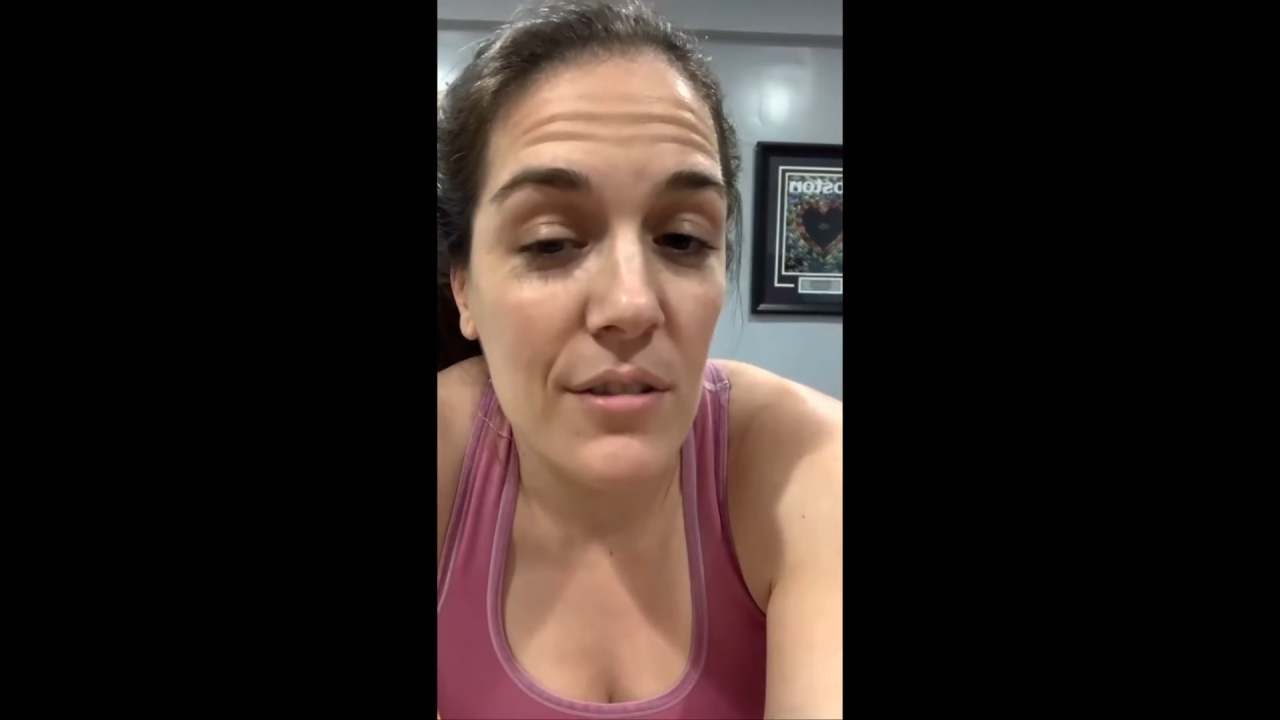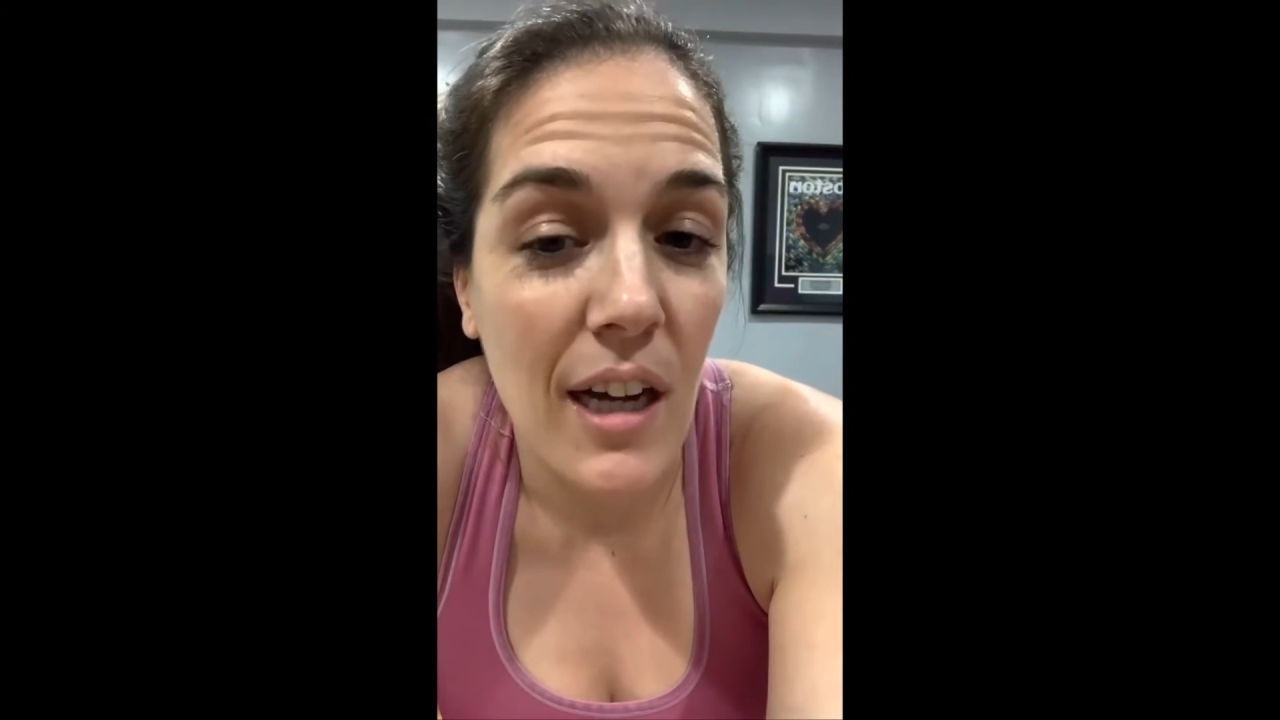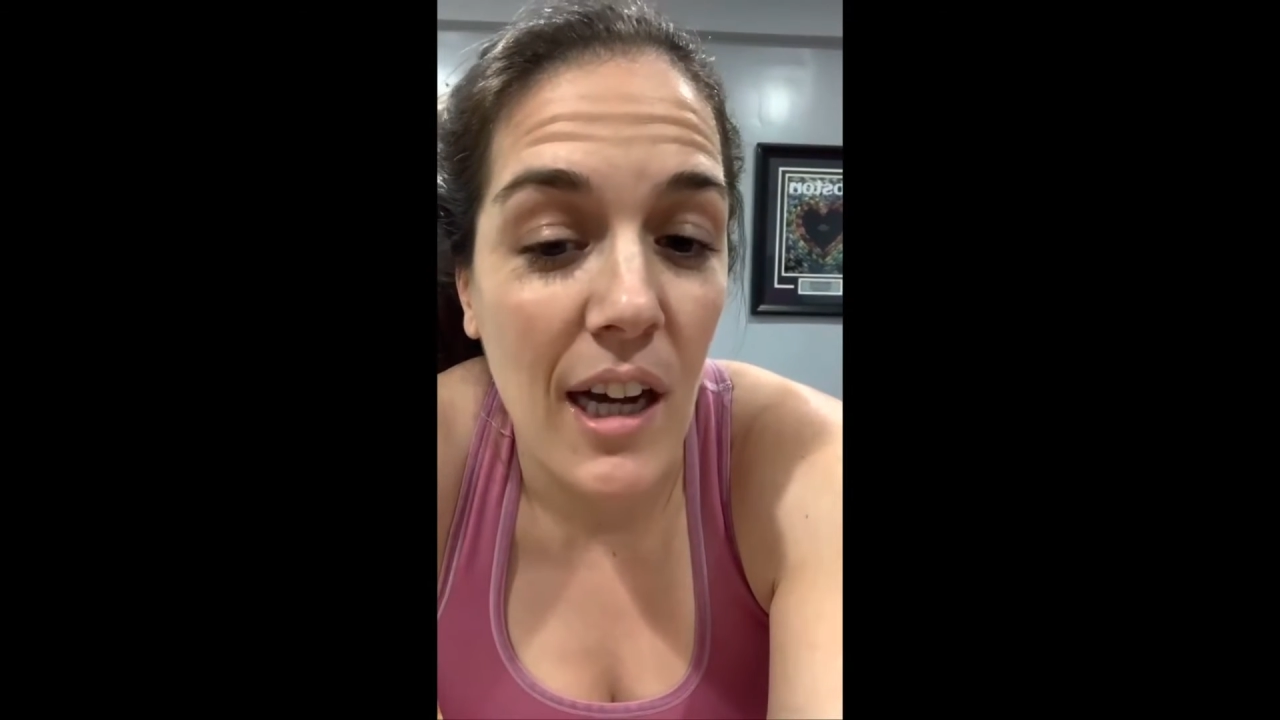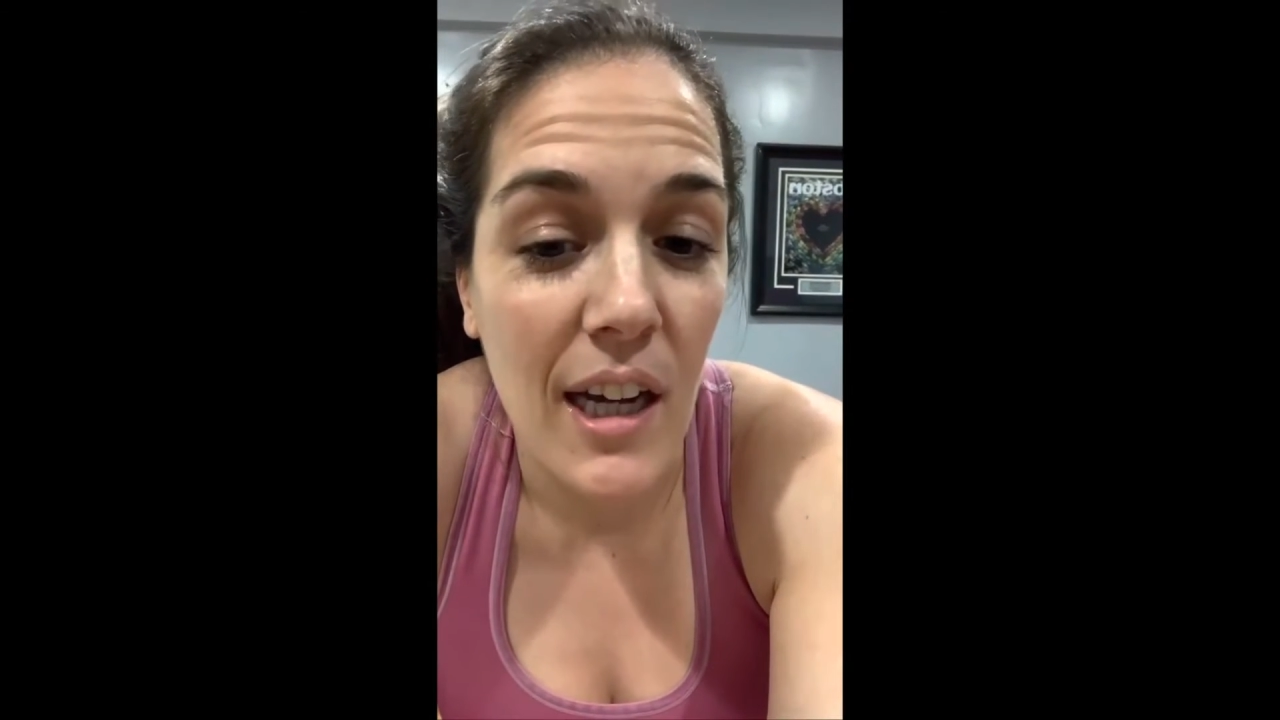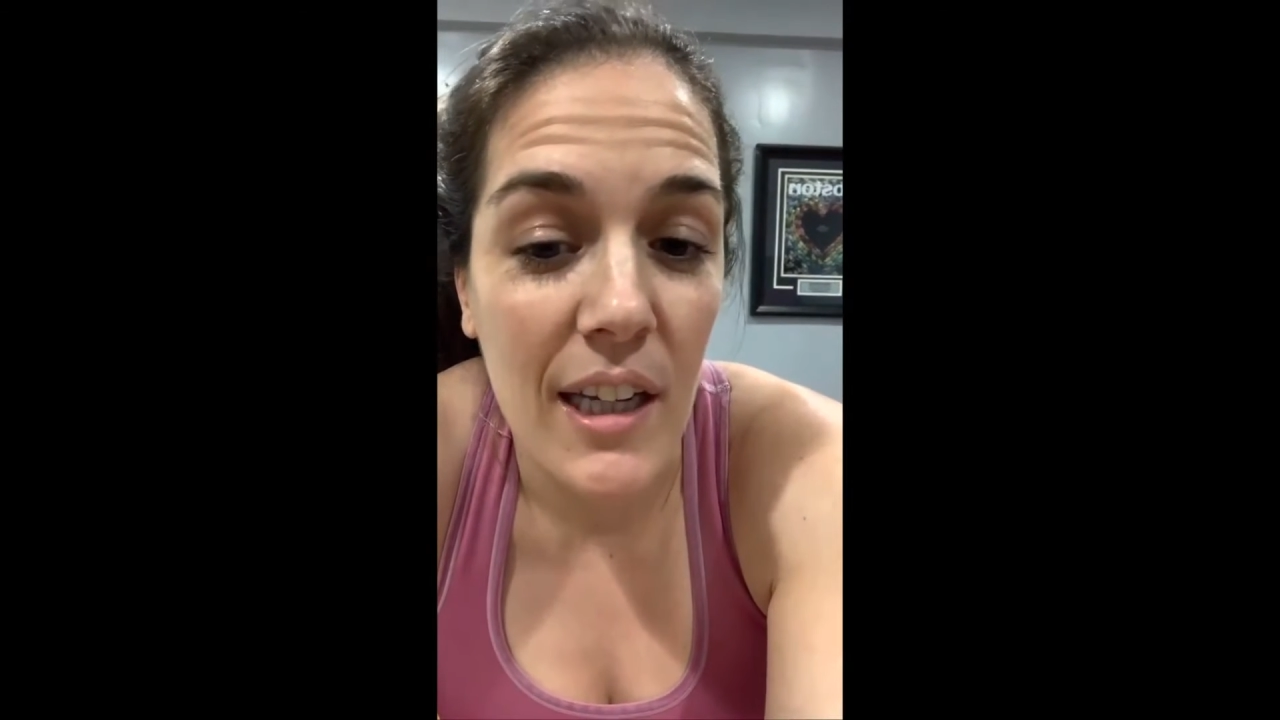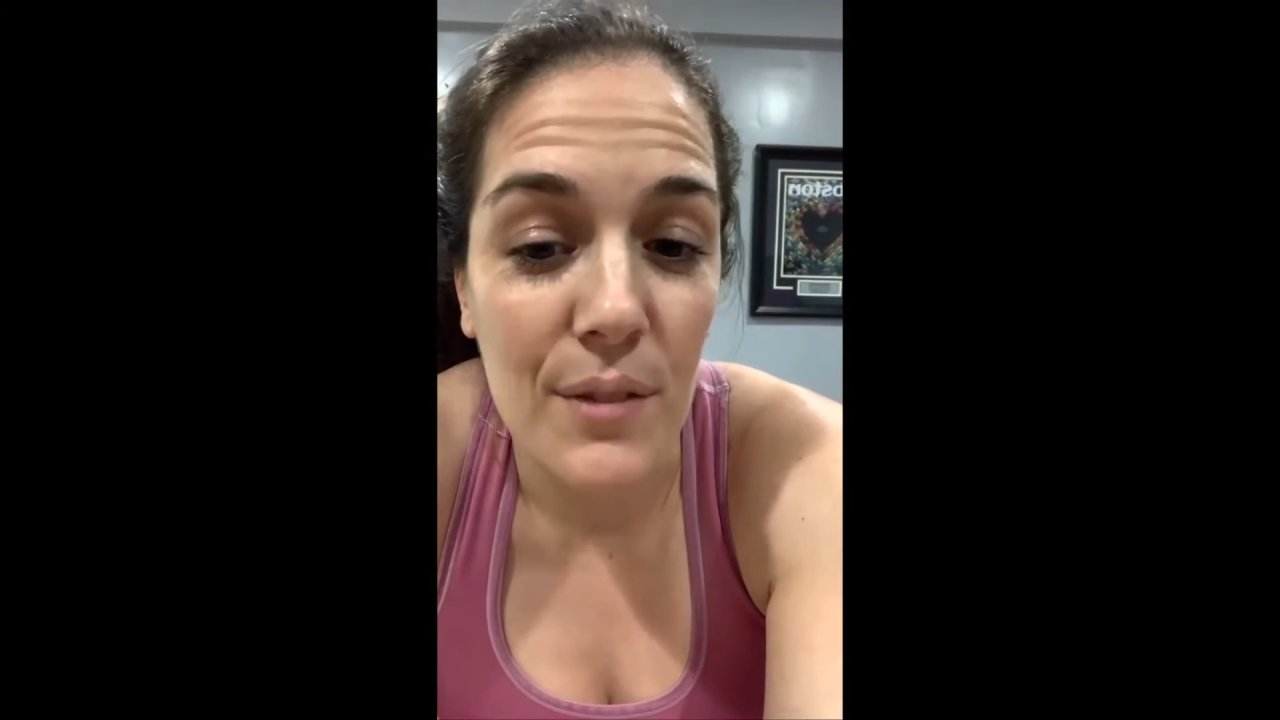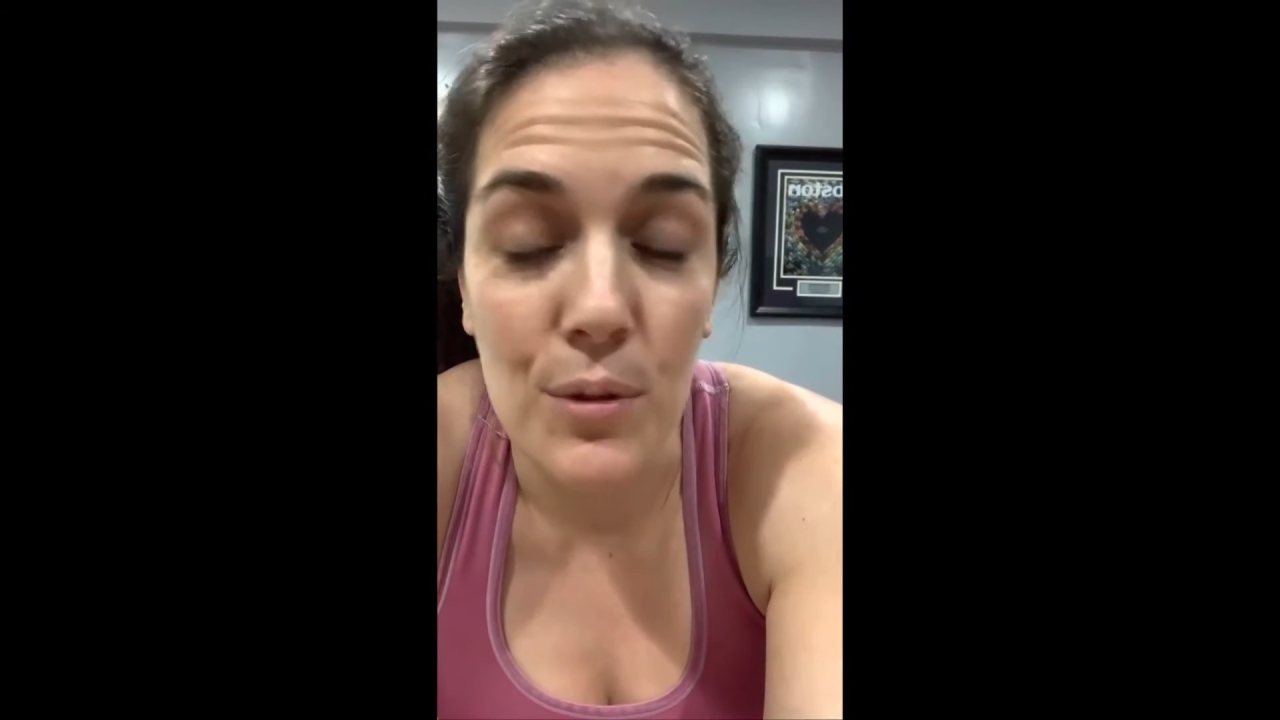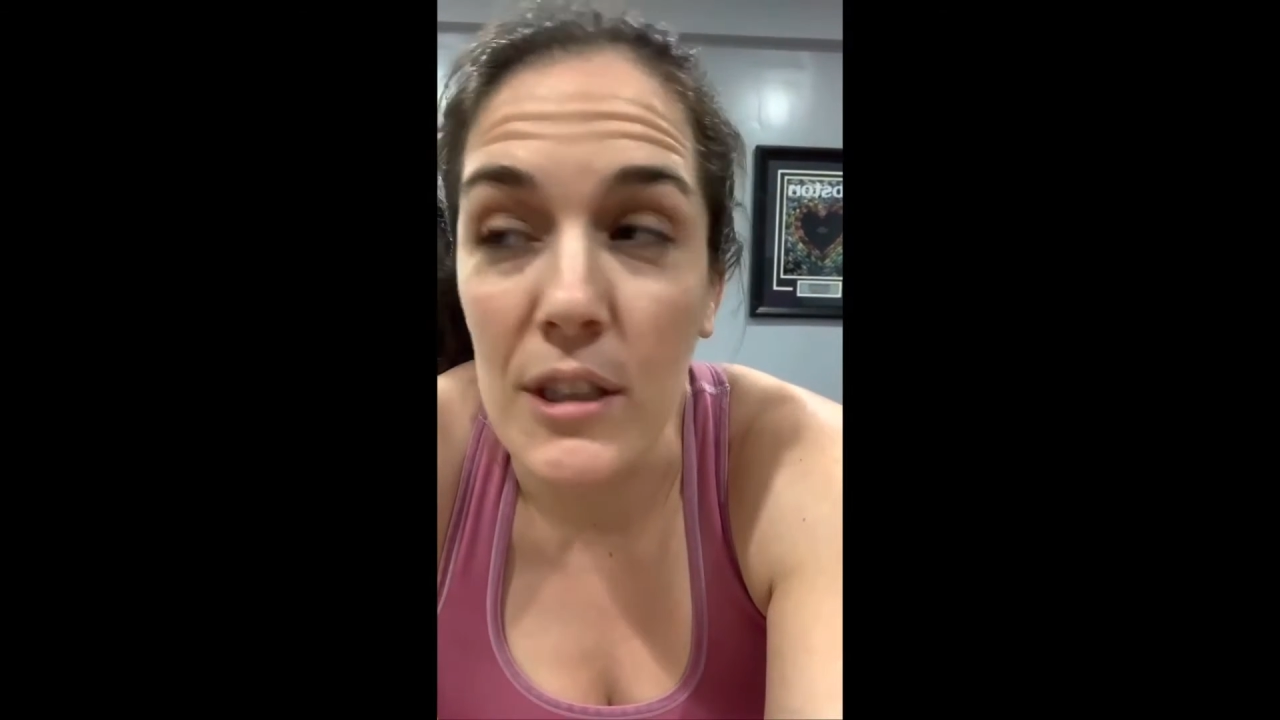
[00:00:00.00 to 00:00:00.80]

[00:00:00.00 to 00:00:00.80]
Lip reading: I have worked